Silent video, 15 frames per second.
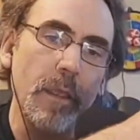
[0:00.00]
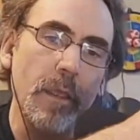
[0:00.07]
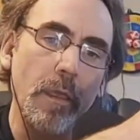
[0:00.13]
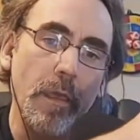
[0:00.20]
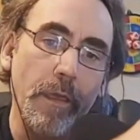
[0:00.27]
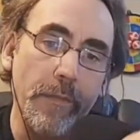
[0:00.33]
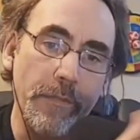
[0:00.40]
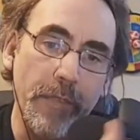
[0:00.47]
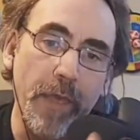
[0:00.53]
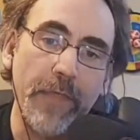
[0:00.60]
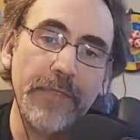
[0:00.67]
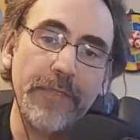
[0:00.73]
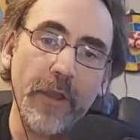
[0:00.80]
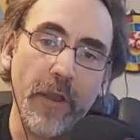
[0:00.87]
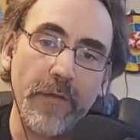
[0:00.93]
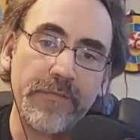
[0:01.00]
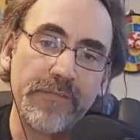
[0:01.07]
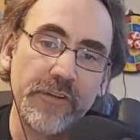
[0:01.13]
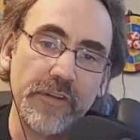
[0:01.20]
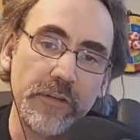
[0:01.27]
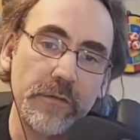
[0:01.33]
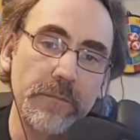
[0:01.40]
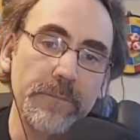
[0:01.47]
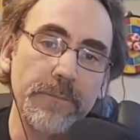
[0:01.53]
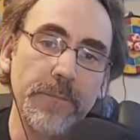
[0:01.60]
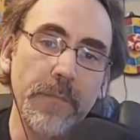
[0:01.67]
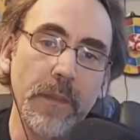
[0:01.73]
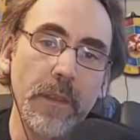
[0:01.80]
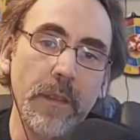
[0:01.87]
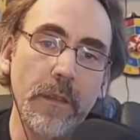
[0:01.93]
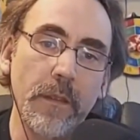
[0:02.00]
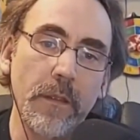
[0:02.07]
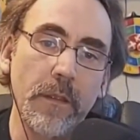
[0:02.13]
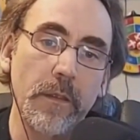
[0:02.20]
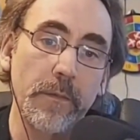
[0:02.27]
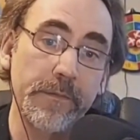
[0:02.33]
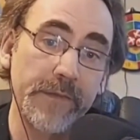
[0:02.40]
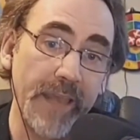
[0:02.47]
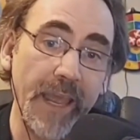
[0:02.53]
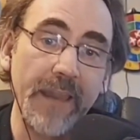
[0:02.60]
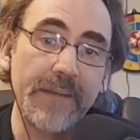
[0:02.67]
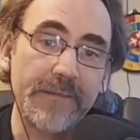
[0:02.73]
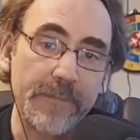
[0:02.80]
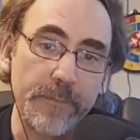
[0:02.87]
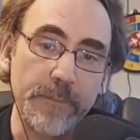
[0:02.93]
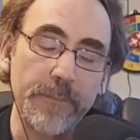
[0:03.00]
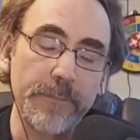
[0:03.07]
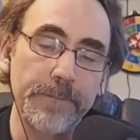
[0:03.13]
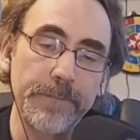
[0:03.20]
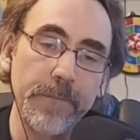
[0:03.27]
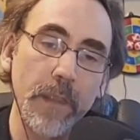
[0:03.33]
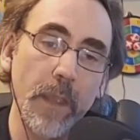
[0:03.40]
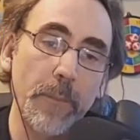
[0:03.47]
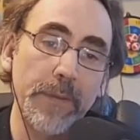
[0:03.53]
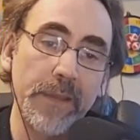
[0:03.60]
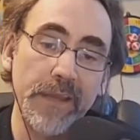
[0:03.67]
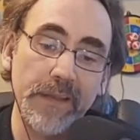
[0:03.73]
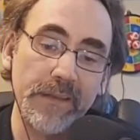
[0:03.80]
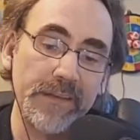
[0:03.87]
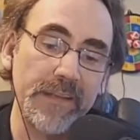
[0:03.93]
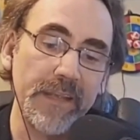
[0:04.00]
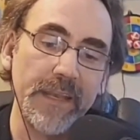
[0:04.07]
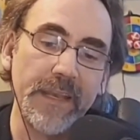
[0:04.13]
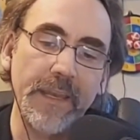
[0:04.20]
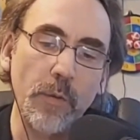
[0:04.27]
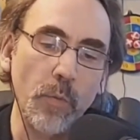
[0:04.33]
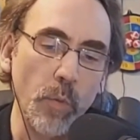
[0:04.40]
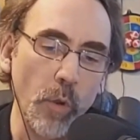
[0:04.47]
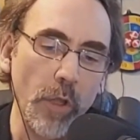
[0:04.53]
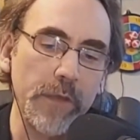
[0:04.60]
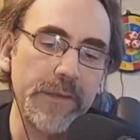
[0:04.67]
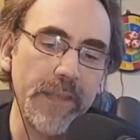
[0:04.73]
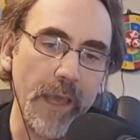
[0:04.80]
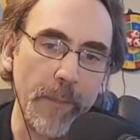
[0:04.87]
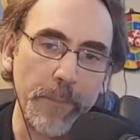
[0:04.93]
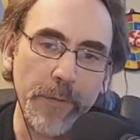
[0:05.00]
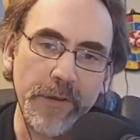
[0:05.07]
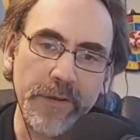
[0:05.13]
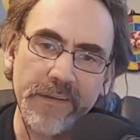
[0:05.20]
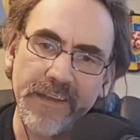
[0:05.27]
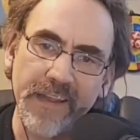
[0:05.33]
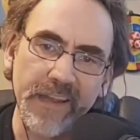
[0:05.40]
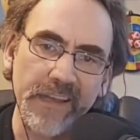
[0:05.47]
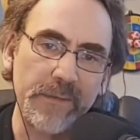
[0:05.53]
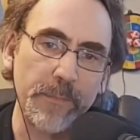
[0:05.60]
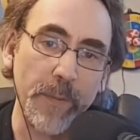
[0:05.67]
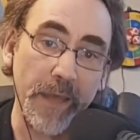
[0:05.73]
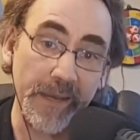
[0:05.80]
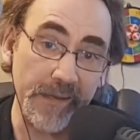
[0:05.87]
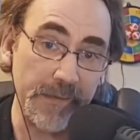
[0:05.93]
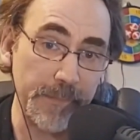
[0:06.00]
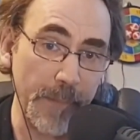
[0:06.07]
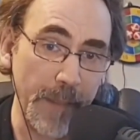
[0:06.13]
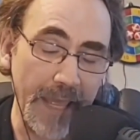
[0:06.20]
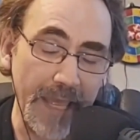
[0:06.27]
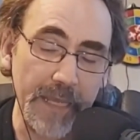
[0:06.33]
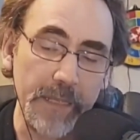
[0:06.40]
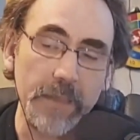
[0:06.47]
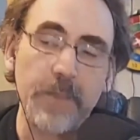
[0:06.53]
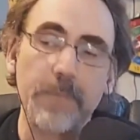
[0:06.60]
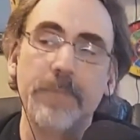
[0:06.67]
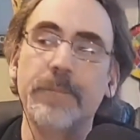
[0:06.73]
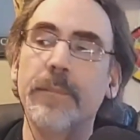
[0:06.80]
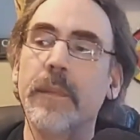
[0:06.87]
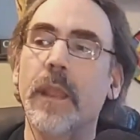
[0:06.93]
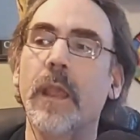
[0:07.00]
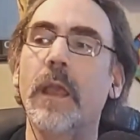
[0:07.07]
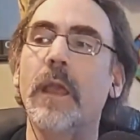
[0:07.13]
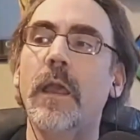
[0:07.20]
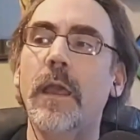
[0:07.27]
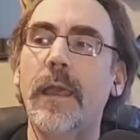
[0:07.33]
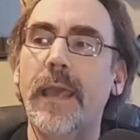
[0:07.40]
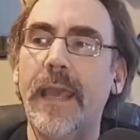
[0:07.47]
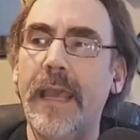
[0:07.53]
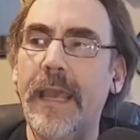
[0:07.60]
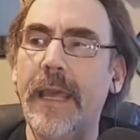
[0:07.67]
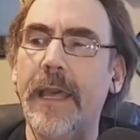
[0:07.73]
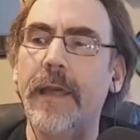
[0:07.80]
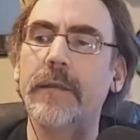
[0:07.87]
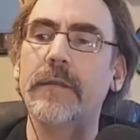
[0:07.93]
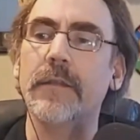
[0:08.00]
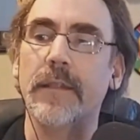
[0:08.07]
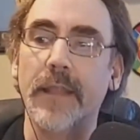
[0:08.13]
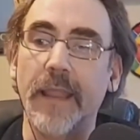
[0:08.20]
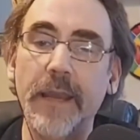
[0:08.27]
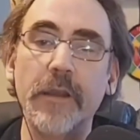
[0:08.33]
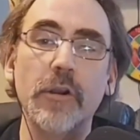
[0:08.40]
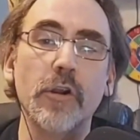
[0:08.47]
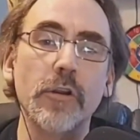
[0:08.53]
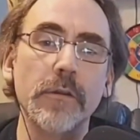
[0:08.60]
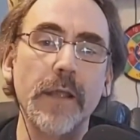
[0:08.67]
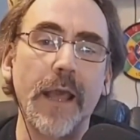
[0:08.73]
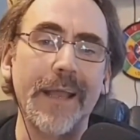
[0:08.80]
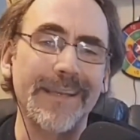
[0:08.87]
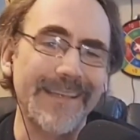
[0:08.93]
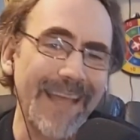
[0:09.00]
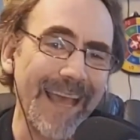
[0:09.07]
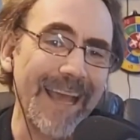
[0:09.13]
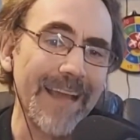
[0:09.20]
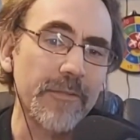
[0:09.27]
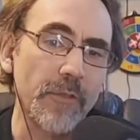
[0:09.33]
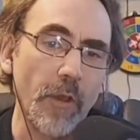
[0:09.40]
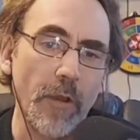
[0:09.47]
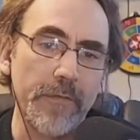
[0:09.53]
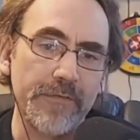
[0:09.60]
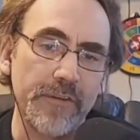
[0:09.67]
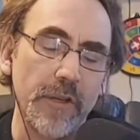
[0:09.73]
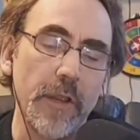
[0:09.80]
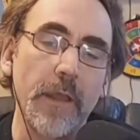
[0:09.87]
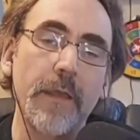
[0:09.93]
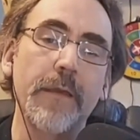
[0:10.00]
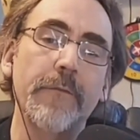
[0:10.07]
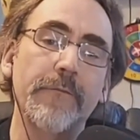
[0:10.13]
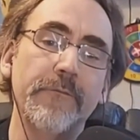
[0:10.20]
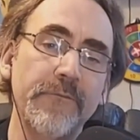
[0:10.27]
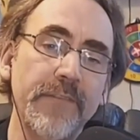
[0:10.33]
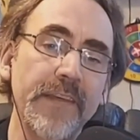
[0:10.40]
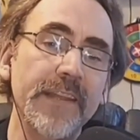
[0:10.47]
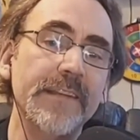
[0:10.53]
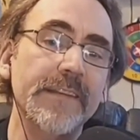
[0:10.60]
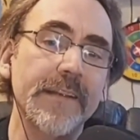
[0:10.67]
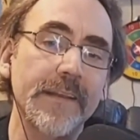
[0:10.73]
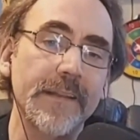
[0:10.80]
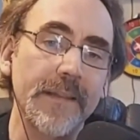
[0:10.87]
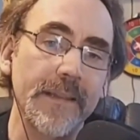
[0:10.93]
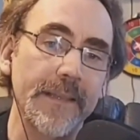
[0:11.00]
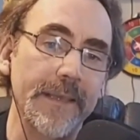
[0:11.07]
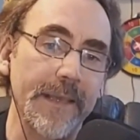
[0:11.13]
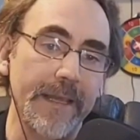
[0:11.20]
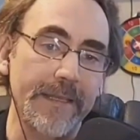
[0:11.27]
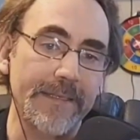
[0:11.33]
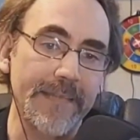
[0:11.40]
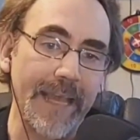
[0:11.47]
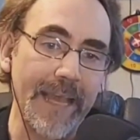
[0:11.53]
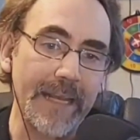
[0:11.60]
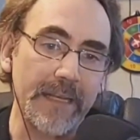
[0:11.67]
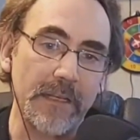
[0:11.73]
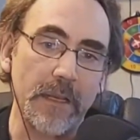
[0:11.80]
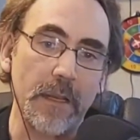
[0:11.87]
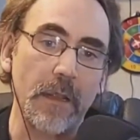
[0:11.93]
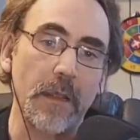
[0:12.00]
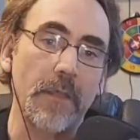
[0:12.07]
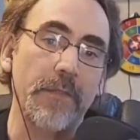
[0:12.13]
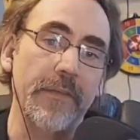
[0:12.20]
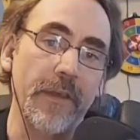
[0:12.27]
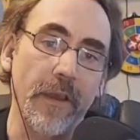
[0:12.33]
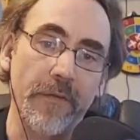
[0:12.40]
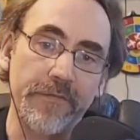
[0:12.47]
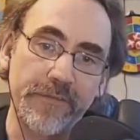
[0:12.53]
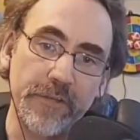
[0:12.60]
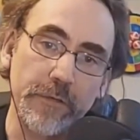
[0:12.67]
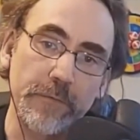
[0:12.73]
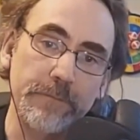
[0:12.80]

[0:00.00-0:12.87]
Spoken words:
And then the officer tased him because, again, he would not put his hands behind his back. And Leonard attacked the officer, physically attacked the officer.